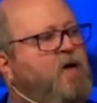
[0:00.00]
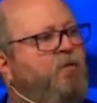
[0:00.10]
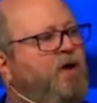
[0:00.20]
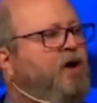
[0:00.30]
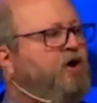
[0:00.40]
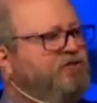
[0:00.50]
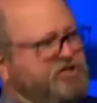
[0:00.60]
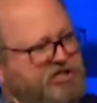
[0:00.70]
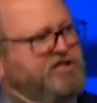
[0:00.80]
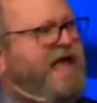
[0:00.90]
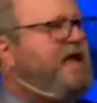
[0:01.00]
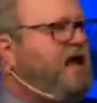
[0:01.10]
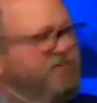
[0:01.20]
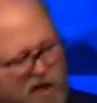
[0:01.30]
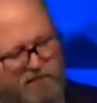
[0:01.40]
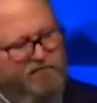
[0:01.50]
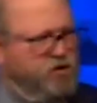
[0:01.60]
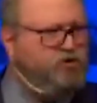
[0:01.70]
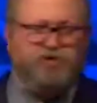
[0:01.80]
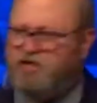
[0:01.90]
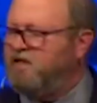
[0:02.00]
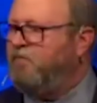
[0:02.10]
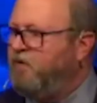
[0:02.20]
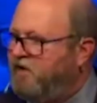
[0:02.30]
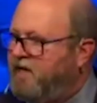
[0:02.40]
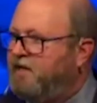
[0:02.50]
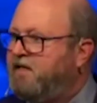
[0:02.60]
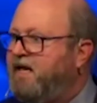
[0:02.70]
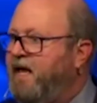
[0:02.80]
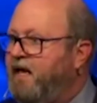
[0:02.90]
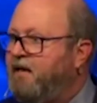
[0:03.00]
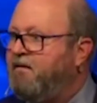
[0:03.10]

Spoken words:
we're on the state of confusion that we're in today.